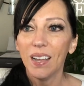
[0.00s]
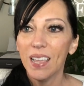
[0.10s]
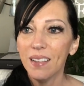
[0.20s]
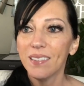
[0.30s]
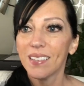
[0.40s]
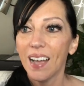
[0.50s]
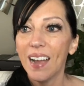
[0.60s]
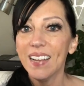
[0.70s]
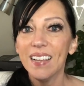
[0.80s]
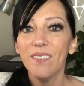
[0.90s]
it's
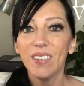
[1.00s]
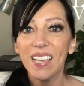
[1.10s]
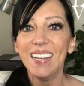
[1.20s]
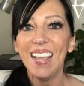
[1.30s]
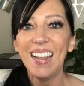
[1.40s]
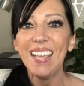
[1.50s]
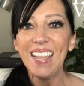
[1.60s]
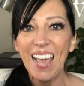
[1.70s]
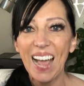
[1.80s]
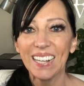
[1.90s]
kind of a
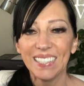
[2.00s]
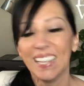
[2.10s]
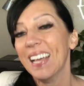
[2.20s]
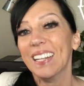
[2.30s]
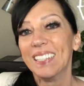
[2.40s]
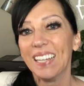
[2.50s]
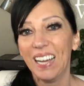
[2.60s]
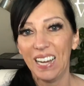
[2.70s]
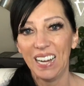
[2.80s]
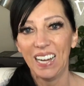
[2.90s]
Canadian accent.
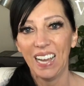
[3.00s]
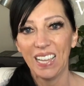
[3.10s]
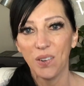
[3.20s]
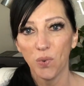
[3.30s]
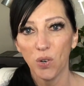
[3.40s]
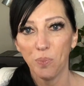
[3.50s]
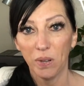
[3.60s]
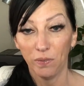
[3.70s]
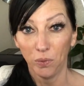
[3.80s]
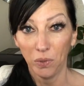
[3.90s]
I grew up in
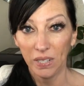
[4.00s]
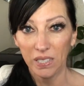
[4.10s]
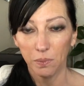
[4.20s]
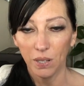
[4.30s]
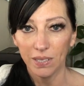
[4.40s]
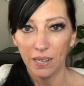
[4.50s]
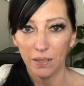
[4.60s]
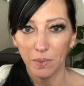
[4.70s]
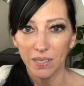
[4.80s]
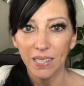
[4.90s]
a really small town
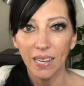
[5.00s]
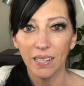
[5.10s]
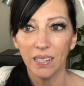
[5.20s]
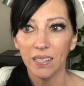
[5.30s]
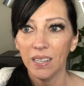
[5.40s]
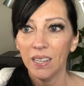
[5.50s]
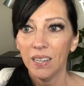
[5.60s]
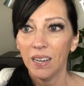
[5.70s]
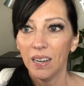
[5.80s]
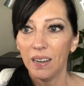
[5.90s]
in Montana,
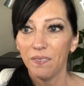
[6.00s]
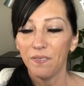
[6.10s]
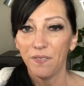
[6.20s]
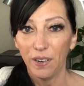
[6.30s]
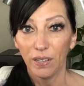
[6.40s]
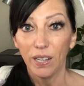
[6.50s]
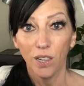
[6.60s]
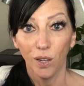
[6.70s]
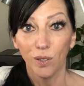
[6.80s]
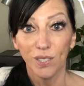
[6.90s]
fairly
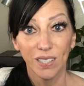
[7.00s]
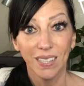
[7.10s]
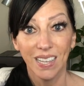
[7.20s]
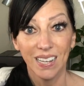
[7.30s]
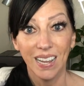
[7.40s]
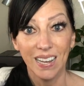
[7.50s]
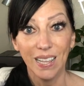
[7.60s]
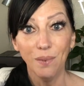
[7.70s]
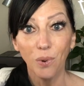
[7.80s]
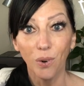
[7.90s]
close to the
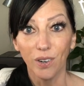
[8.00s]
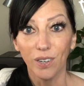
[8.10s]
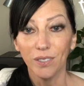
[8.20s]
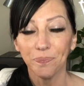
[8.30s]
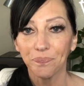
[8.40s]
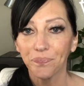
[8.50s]
Canadian border.